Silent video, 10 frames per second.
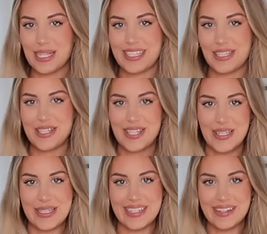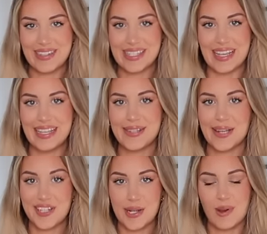because I just couldn't resist.
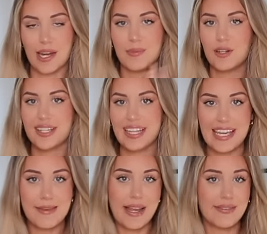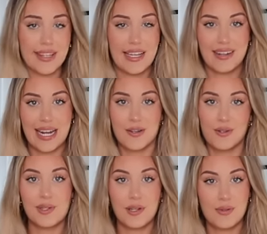Now don't worry, I'm not going to keep everything. Like
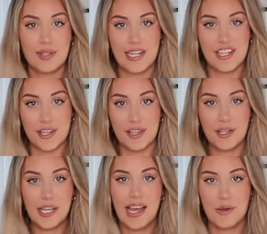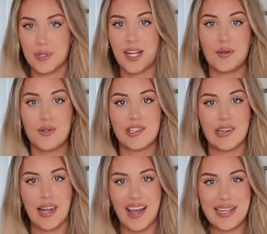all the hauls I do when I order
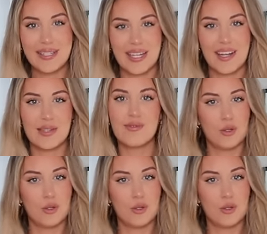online, I kind of